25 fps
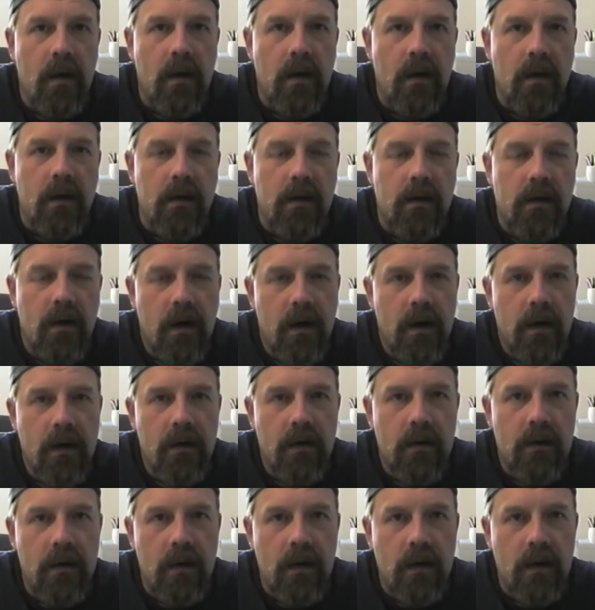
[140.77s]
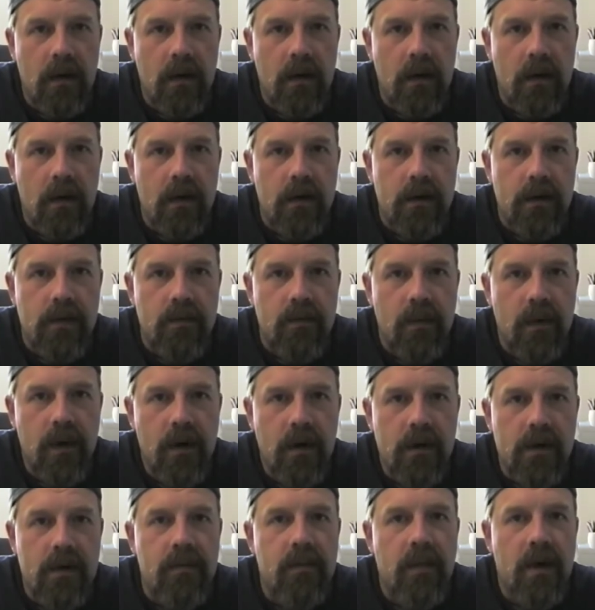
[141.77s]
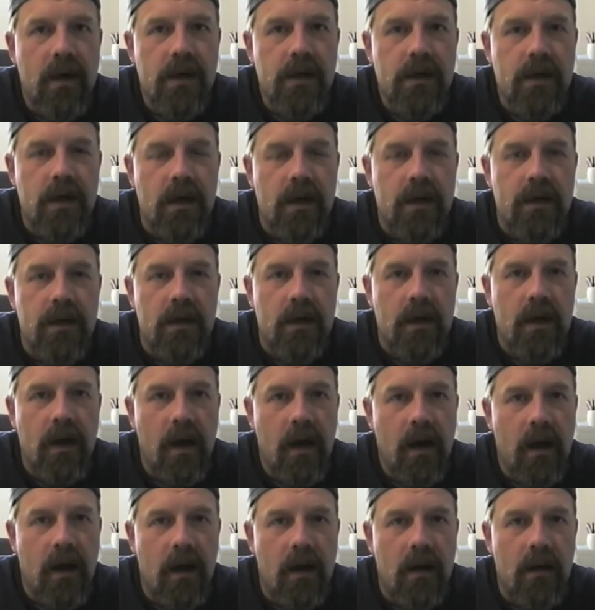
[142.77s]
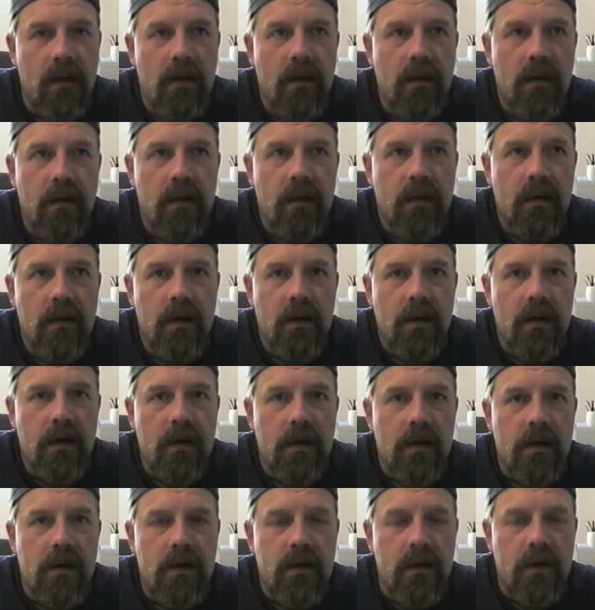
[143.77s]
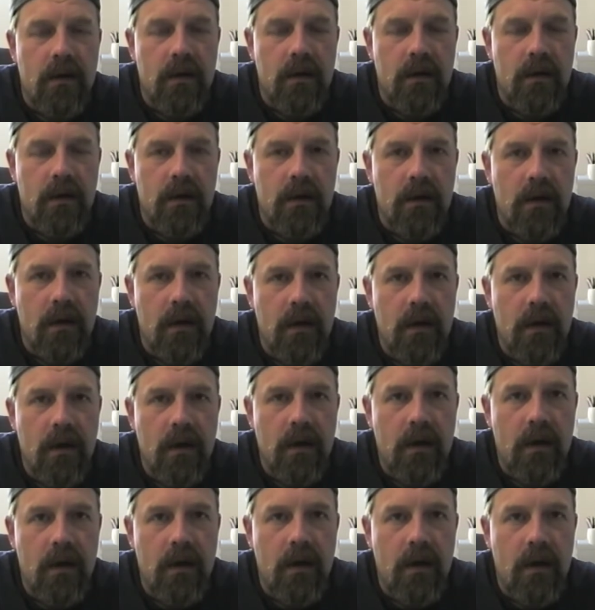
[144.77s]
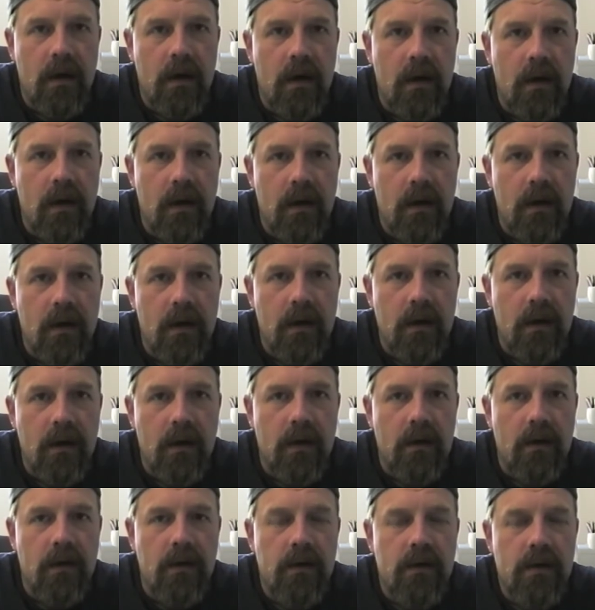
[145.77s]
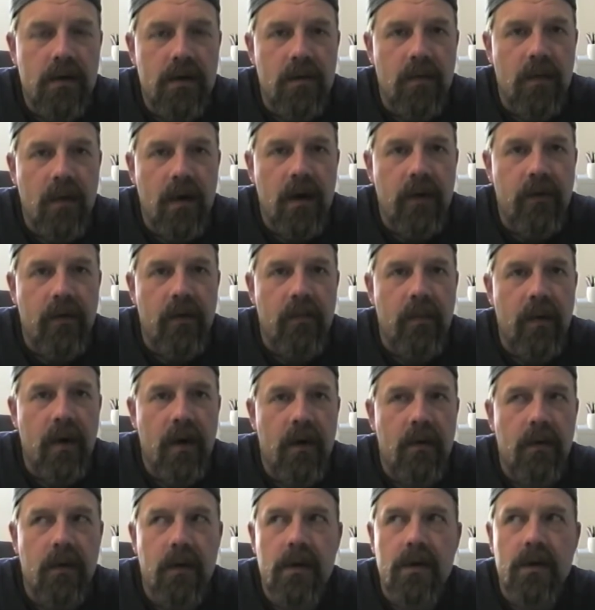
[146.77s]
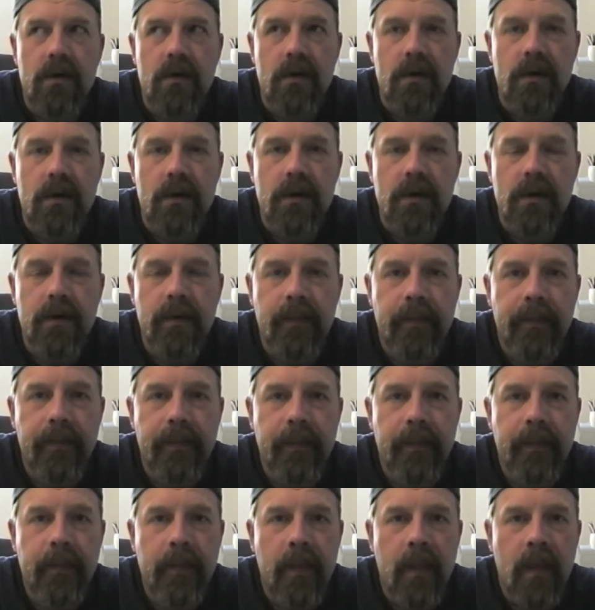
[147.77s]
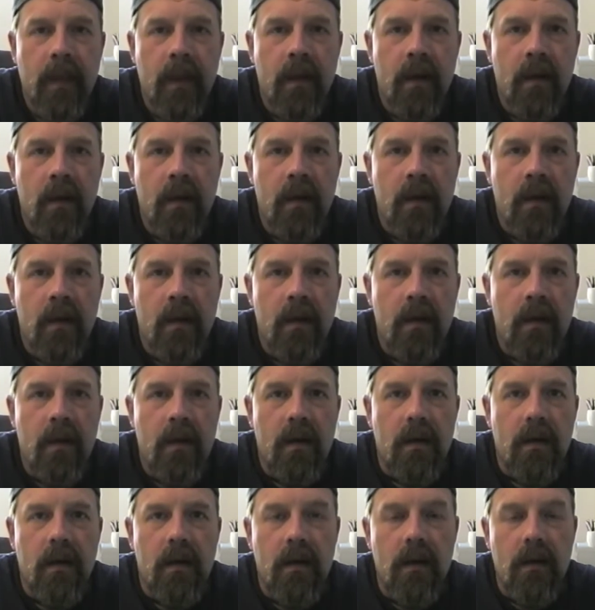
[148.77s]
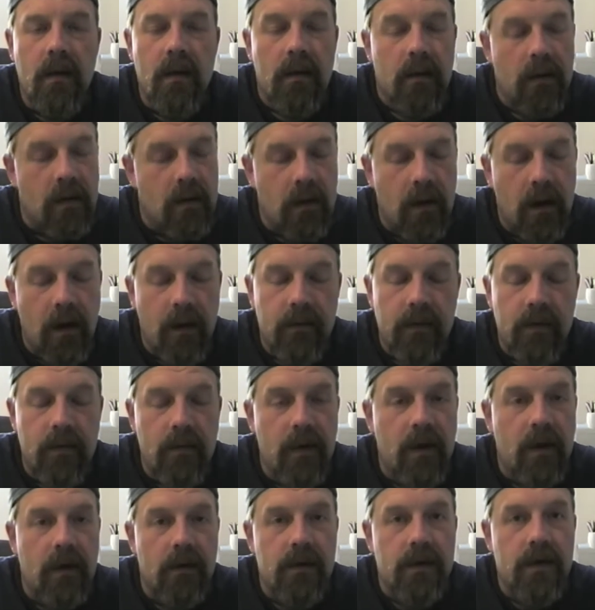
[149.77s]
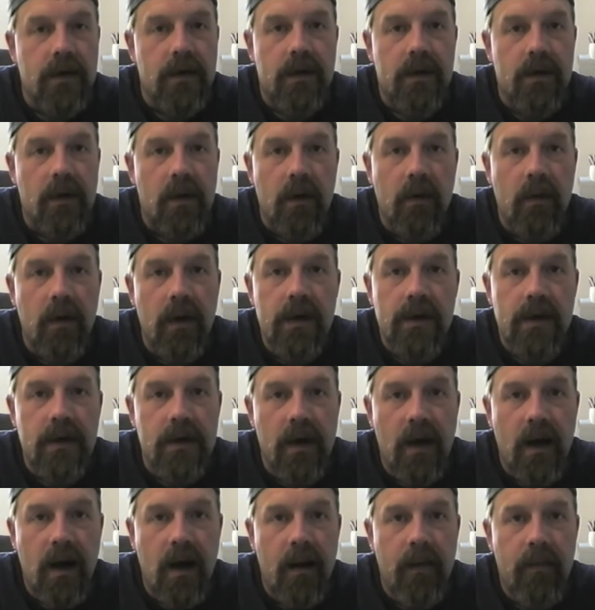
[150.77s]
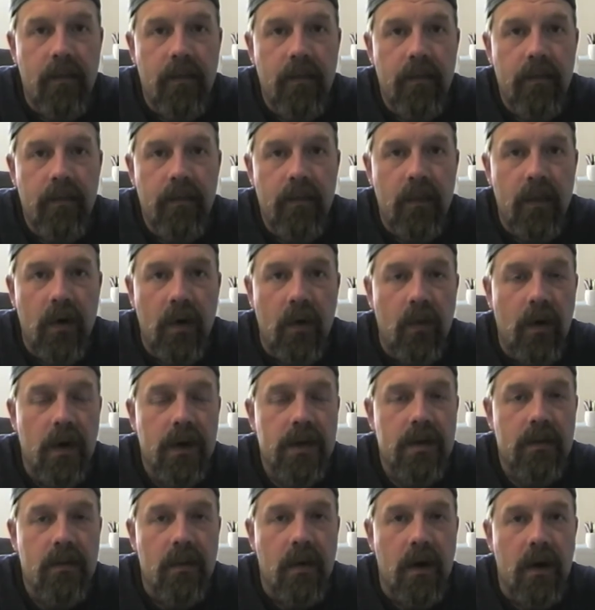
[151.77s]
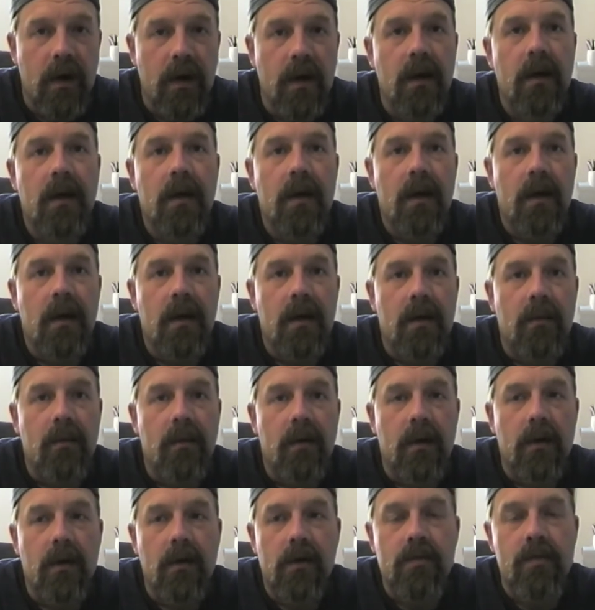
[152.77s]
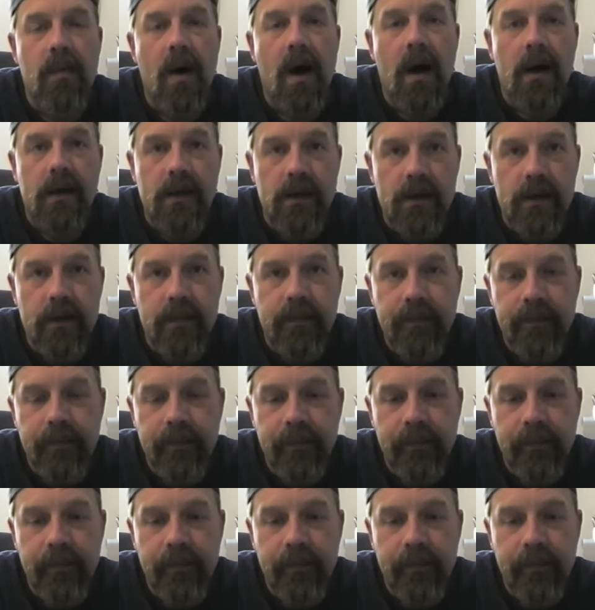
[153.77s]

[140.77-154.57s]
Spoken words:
and you're trying to do it on as meager as a budget as you can, so you can use the money for better resources. I have to admit, it was just a waste of time and a waste of money to build those boxes.